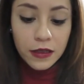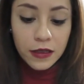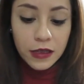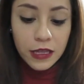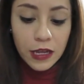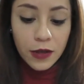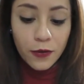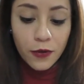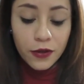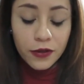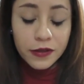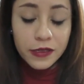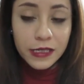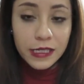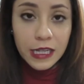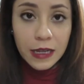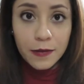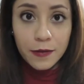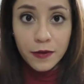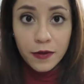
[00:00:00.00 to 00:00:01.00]
they were the
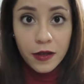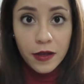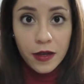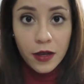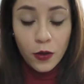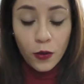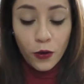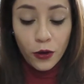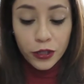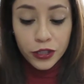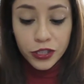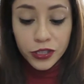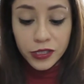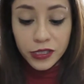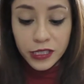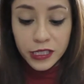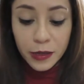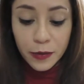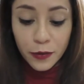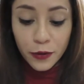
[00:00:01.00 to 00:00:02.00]
same or
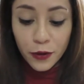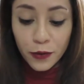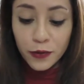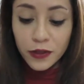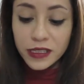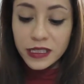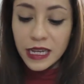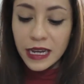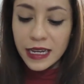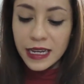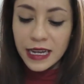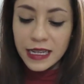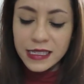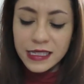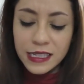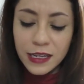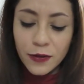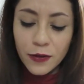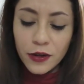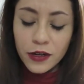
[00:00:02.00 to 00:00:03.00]
just similar ones. I guess
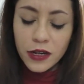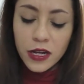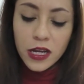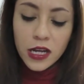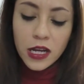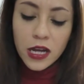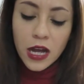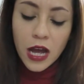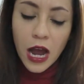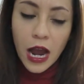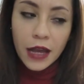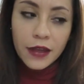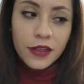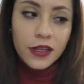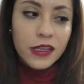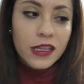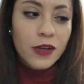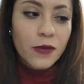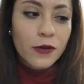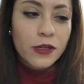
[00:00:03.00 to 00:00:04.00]
they were, I
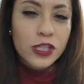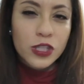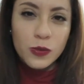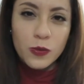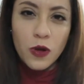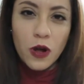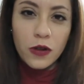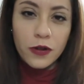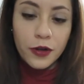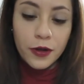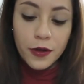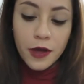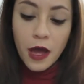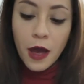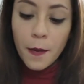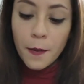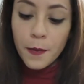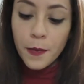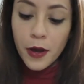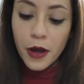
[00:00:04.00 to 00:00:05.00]
think they were smaller.
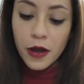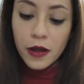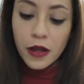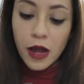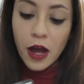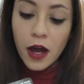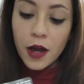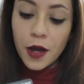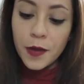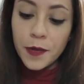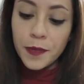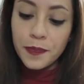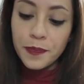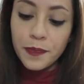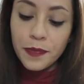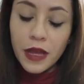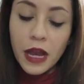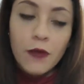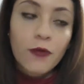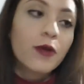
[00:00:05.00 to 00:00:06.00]
But um,
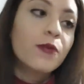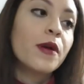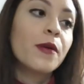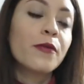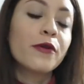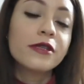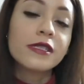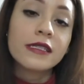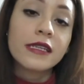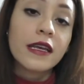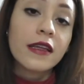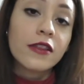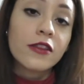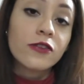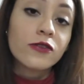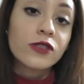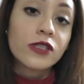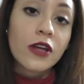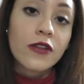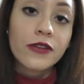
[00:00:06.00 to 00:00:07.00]
I remember seeing
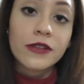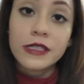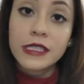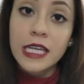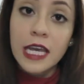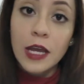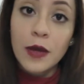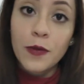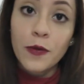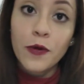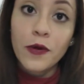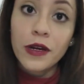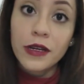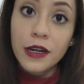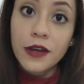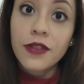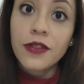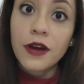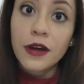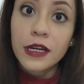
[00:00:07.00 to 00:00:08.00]
those on the table and
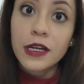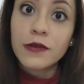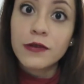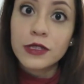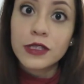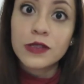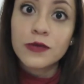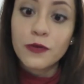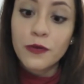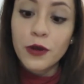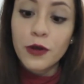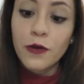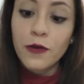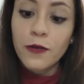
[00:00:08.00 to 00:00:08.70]
I thought it was real